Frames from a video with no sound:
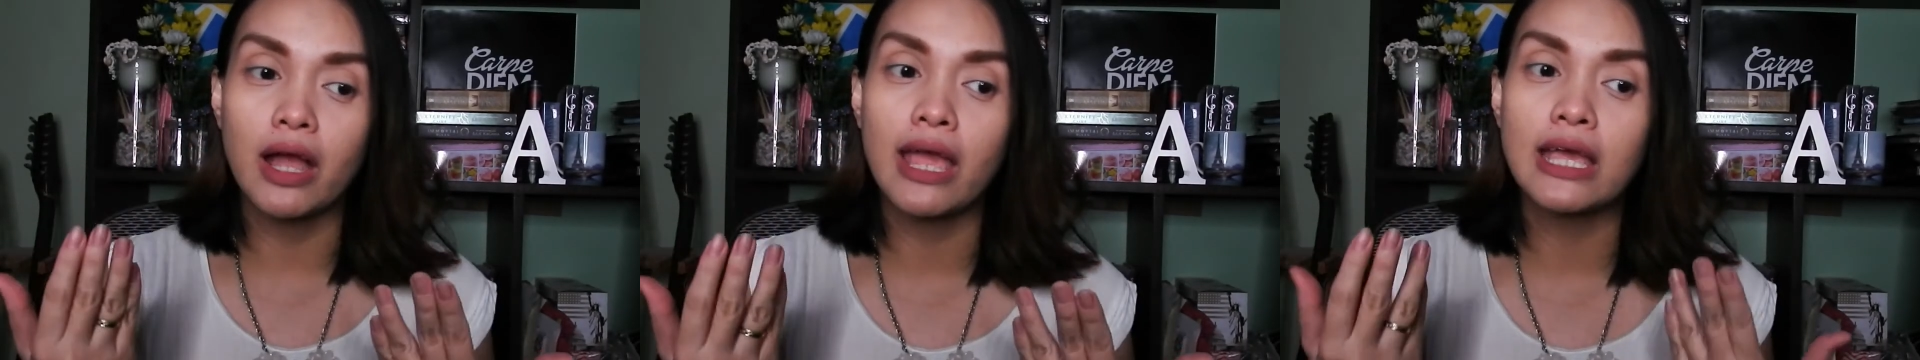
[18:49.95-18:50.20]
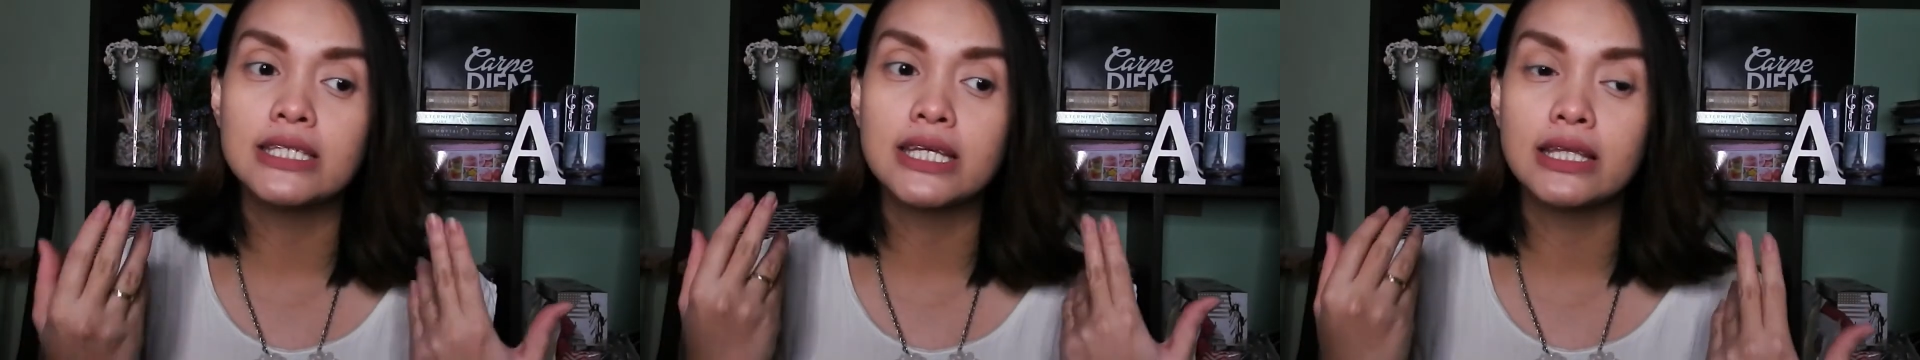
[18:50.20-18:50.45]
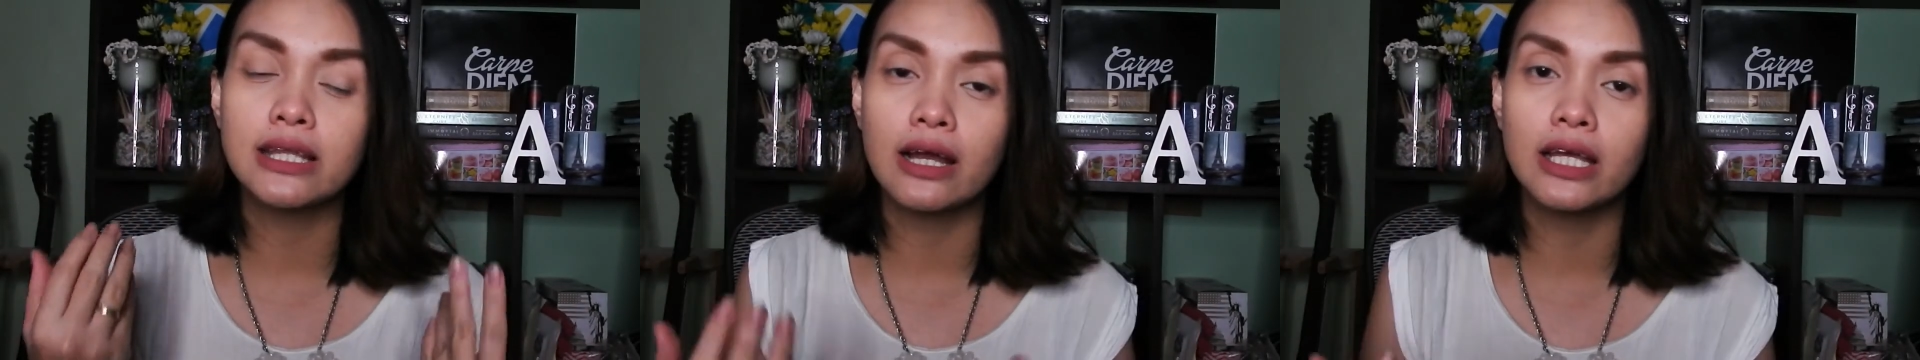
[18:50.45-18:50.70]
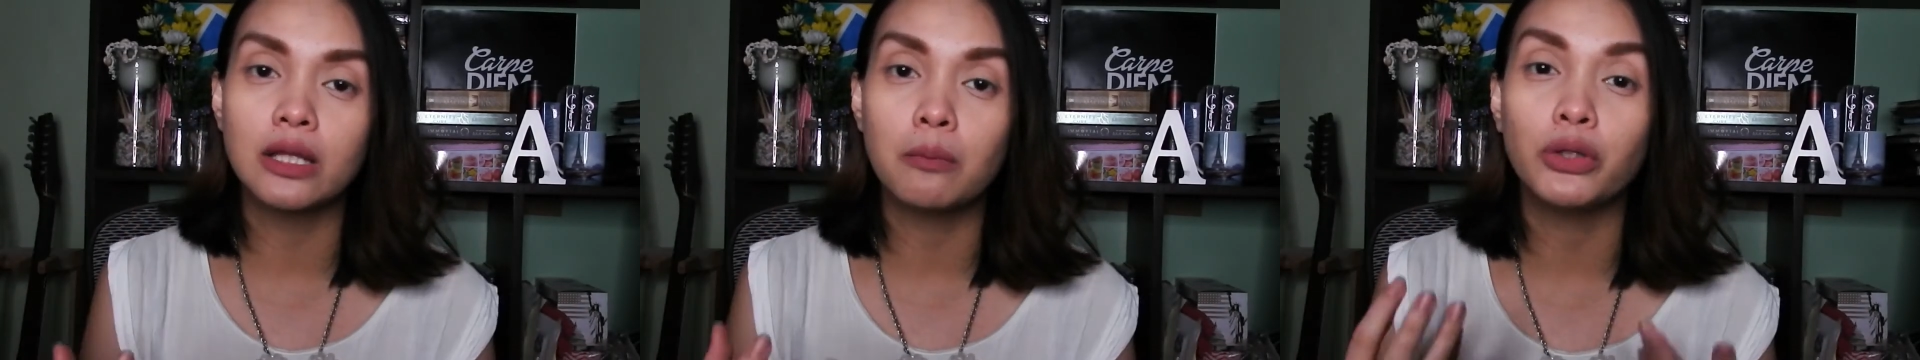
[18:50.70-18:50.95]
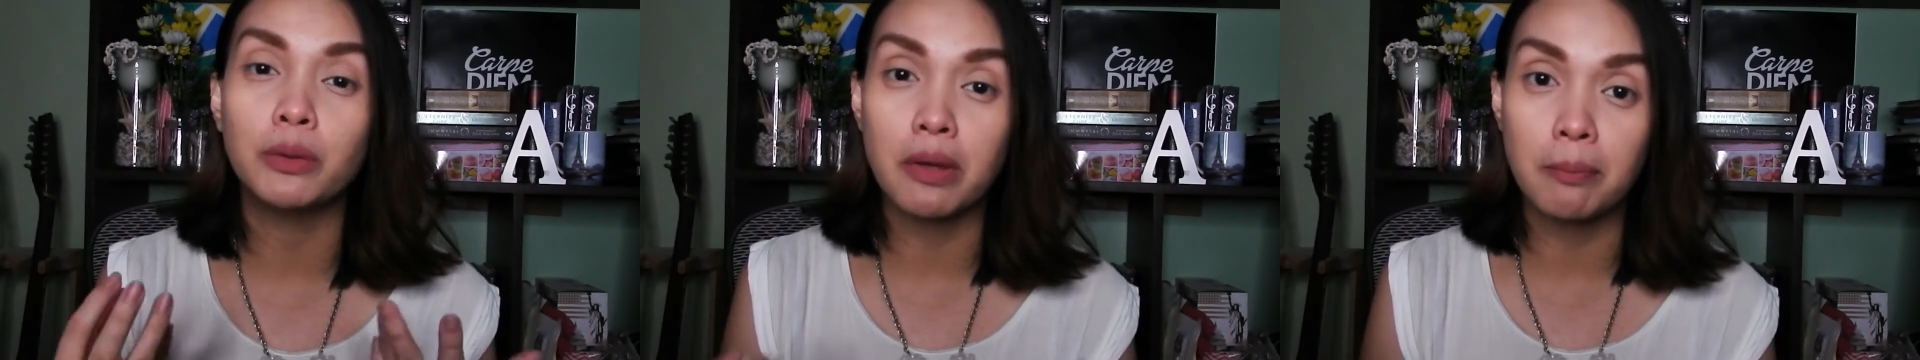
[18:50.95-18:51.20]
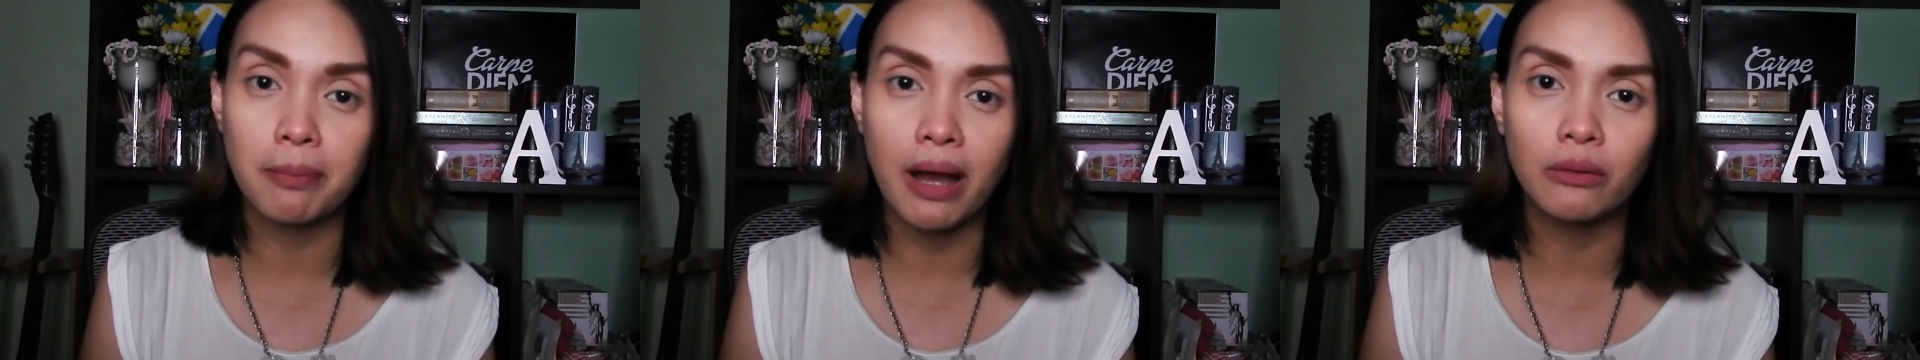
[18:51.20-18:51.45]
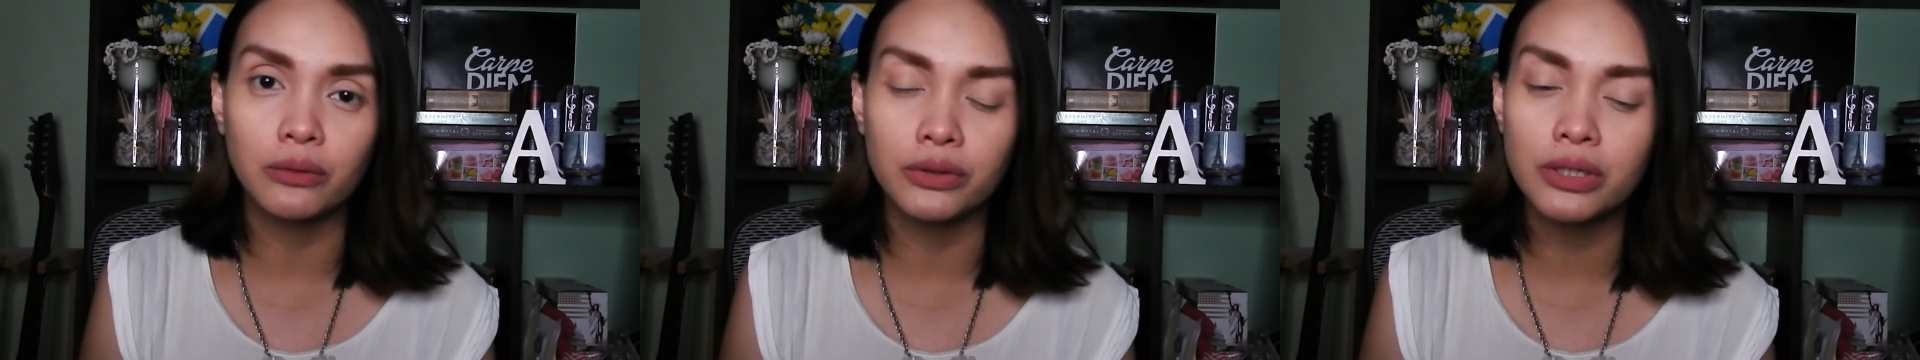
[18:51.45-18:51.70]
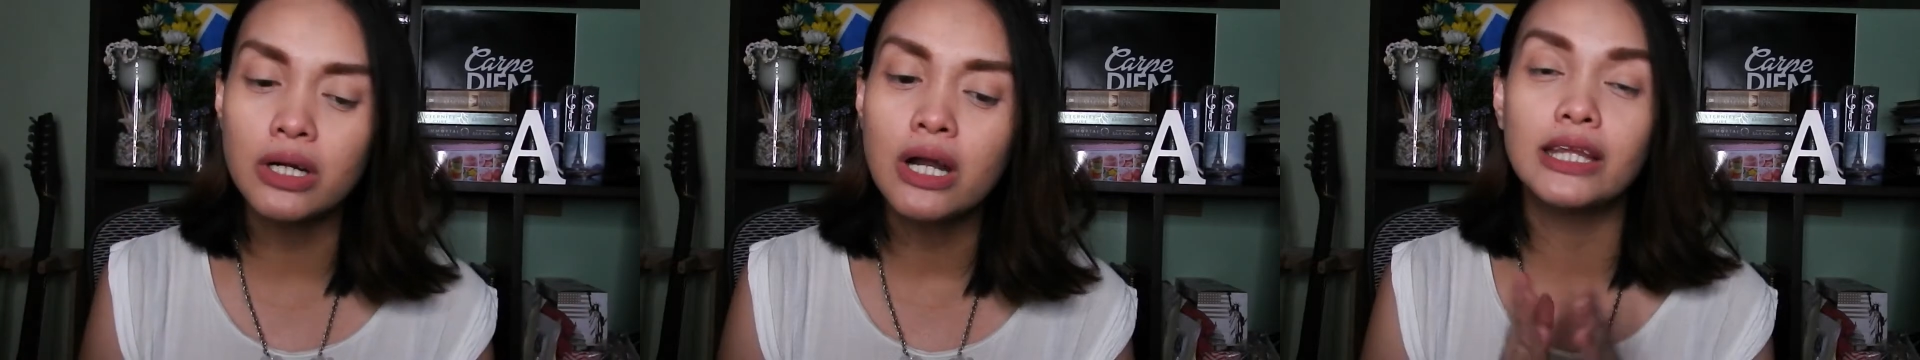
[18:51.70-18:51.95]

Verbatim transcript: eyes. Kitang-kita mo na may powder.